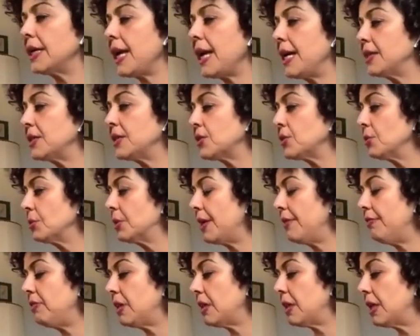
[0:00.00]
cancelled
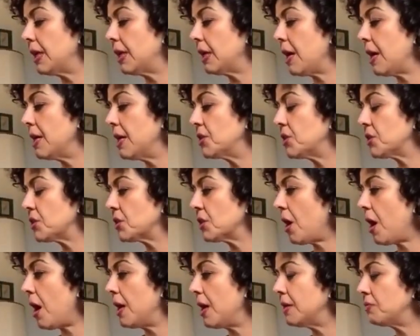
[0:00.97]
everything, I just
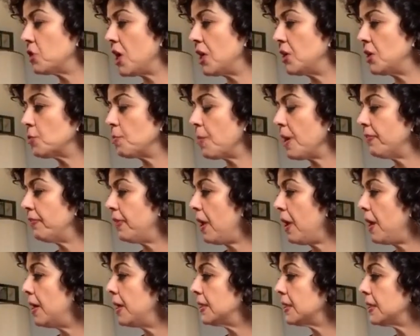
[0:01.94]
I changed my
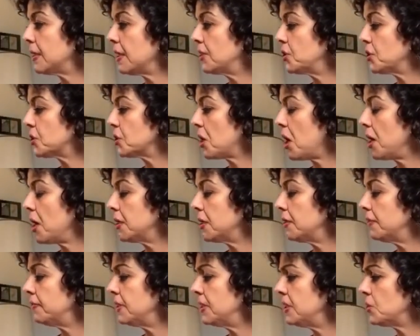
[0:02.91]
flights, I just kind
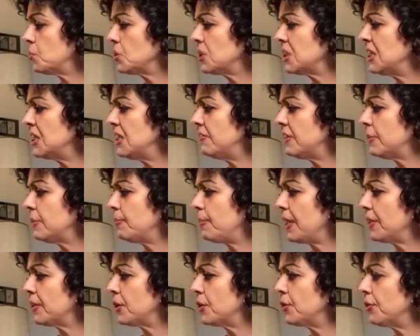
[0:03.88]
of, and this wasn't even
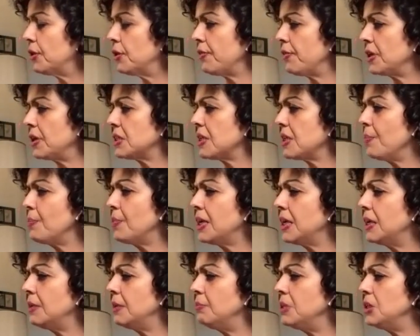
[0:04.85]
about the coronavirus,
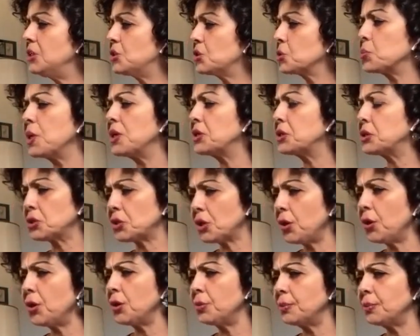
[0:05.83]
something in me just went, just
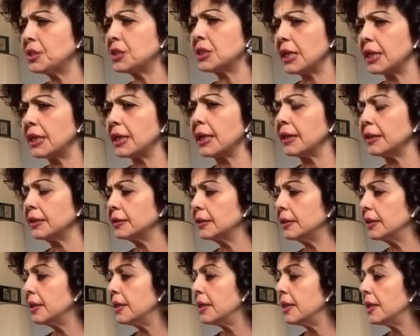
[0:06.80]
go home and stay there.
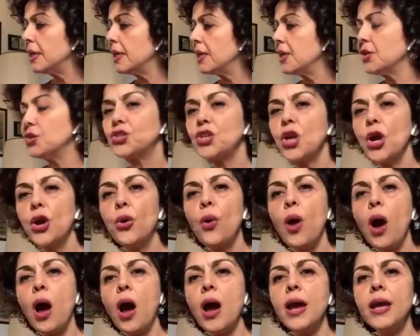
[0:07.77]
So
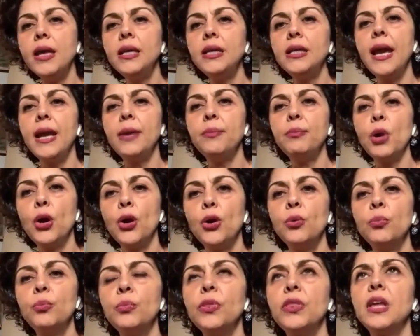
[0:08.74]
I came
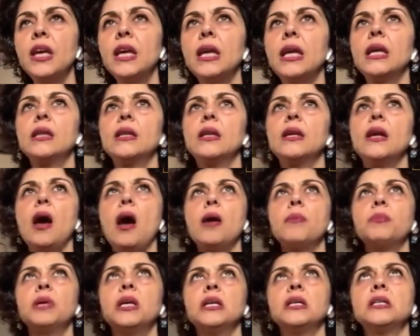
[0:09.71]
home thinking that
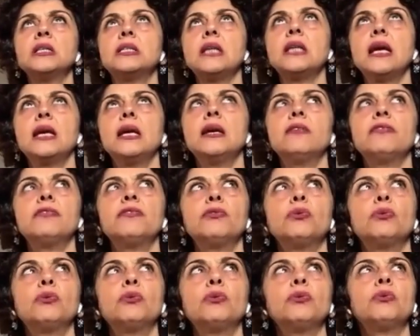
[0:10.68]
I'm gonna stay here
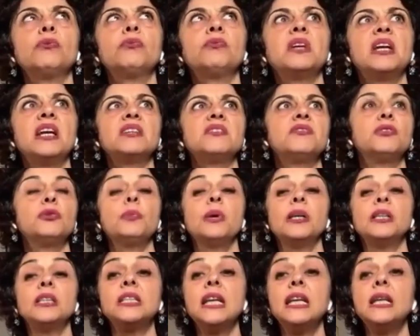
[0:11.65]
for the next few
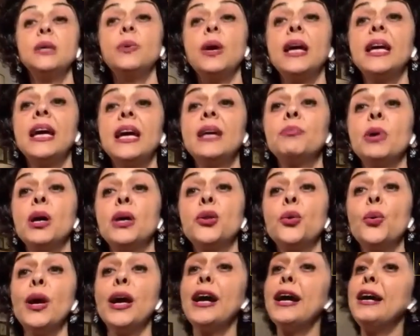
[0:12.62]
months anyway, and by
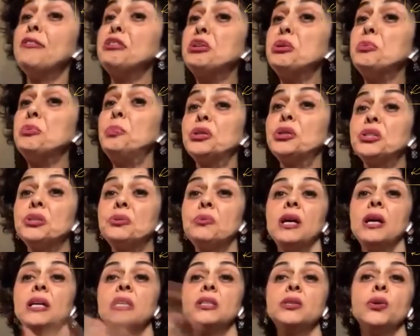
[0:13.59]
the way, I have a new book to
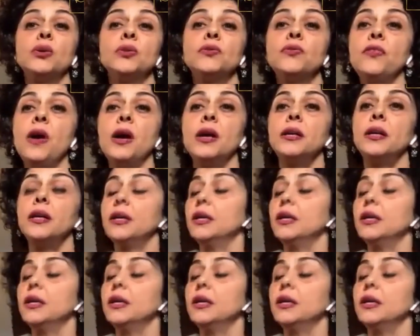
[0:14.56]
write, so it's fine.